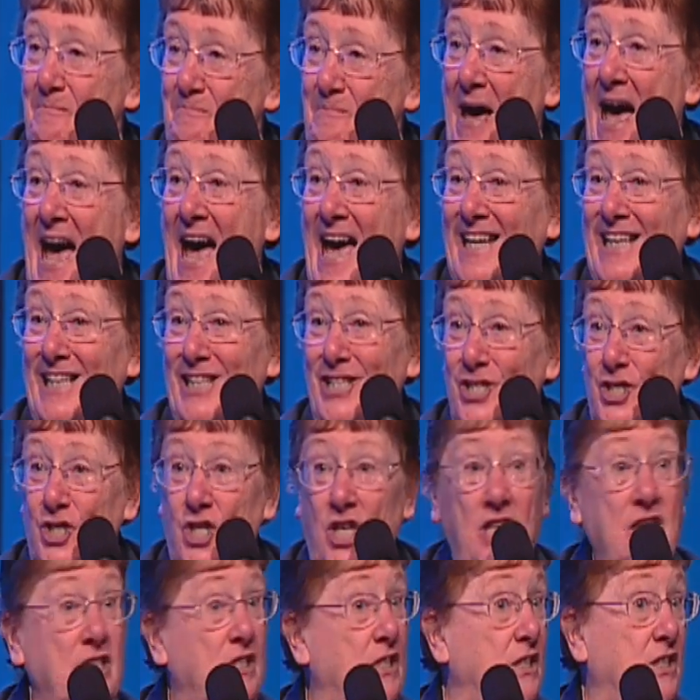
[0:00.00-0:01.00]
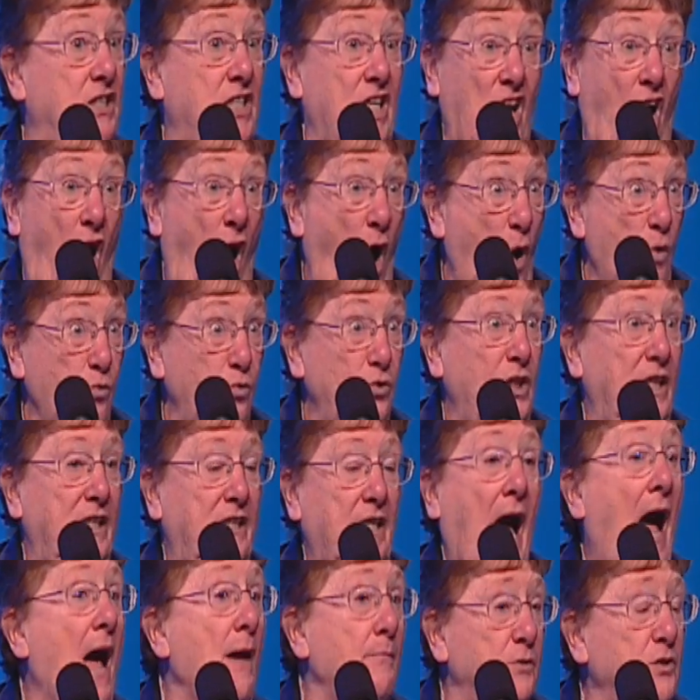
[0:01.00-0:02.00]
Mac and cheese is the
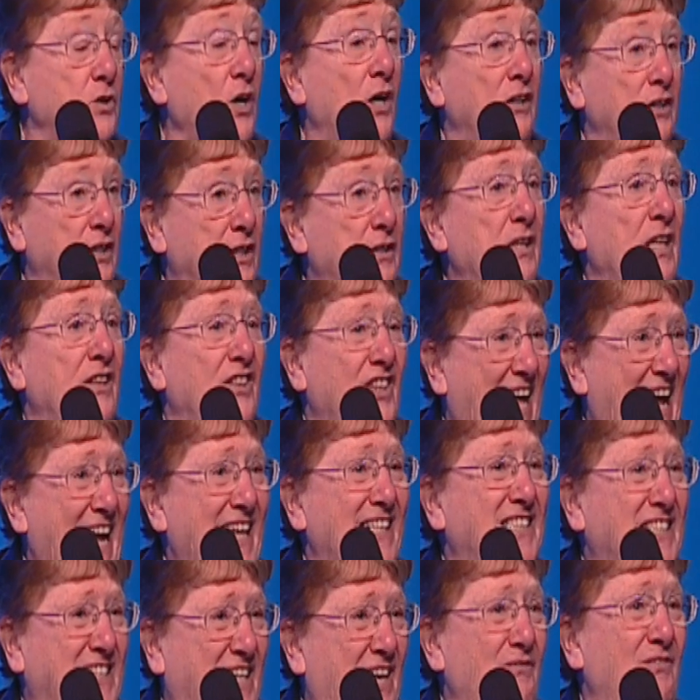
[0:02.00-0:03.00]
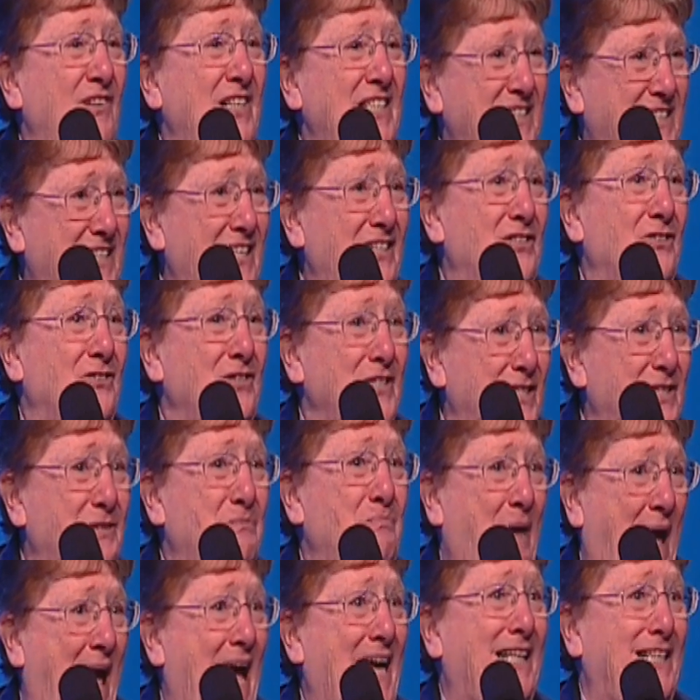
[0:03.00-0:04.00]
only, I'm telling, Thanksgiving dinner
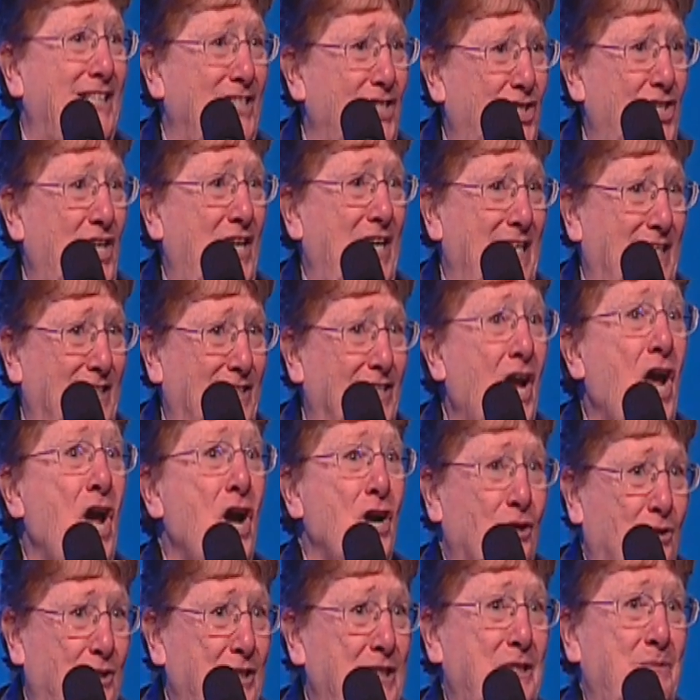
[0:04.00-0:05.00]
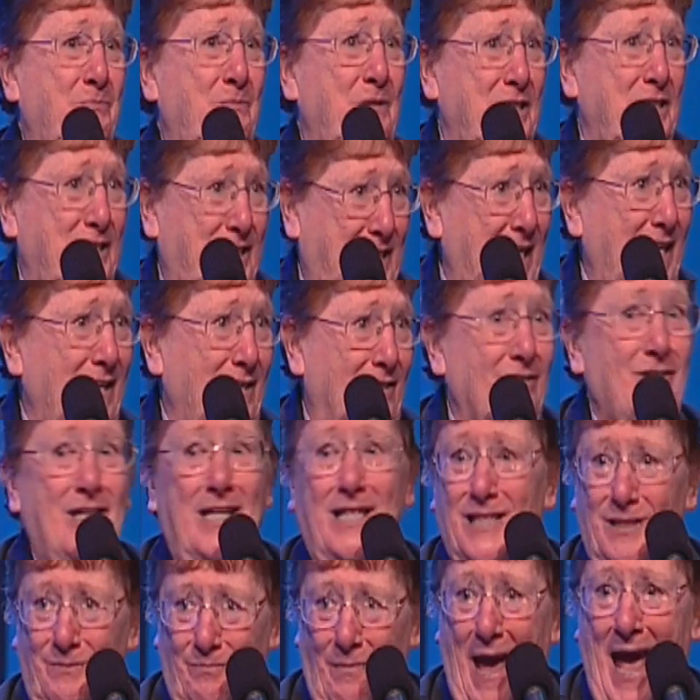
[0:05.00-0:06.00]
is mac and cheese. Christmas dinner
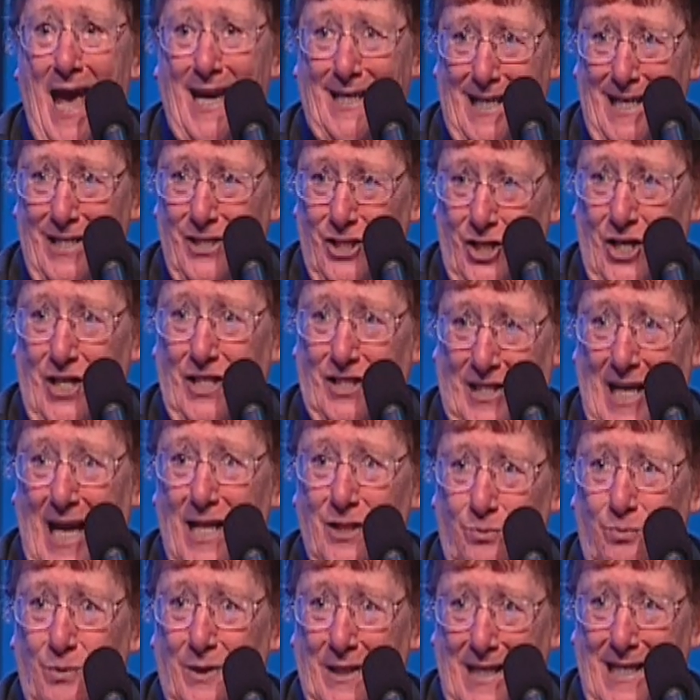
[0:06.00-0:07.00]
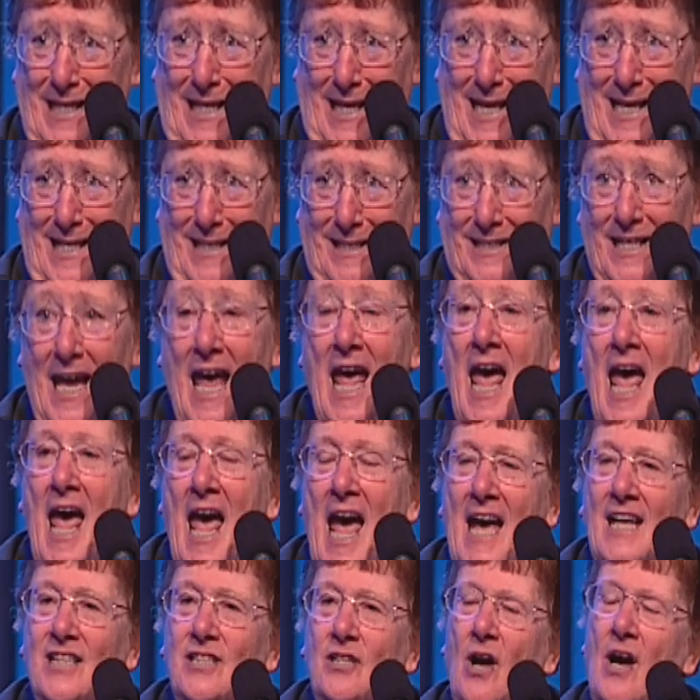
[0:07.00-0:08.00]
is mac and cheese. That's what he eats.
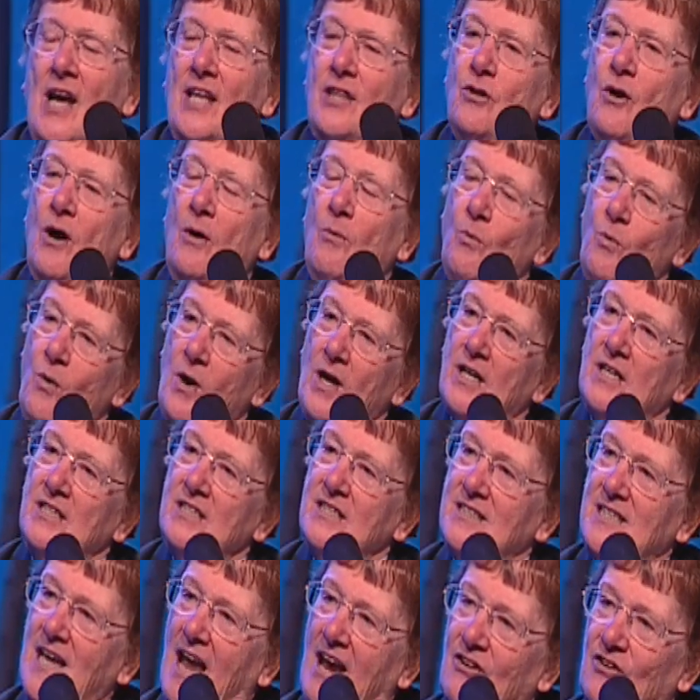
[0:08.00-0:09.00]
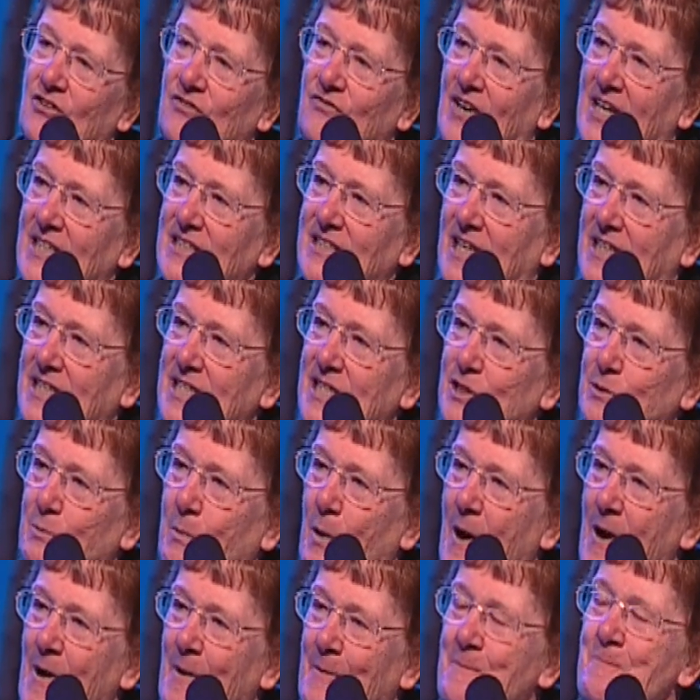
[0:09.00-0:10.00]
And I thought, what a sacrifice on his
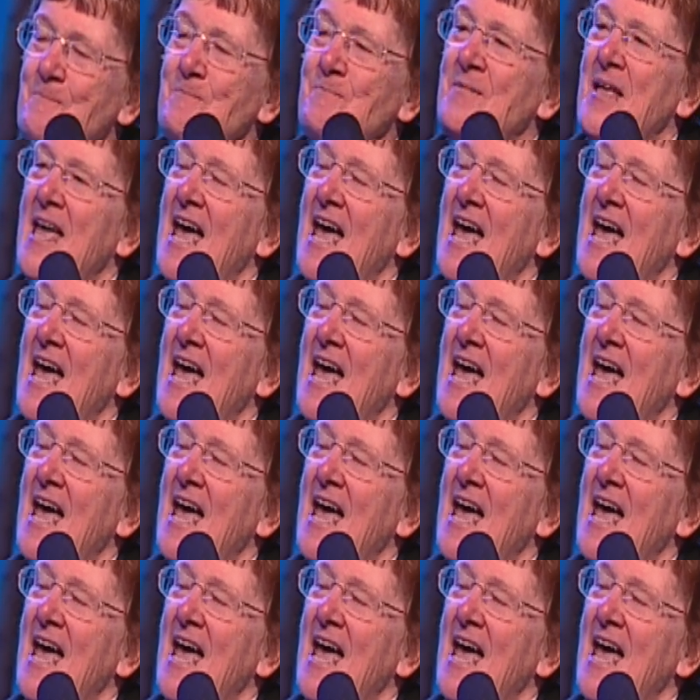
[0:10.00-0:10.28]
part.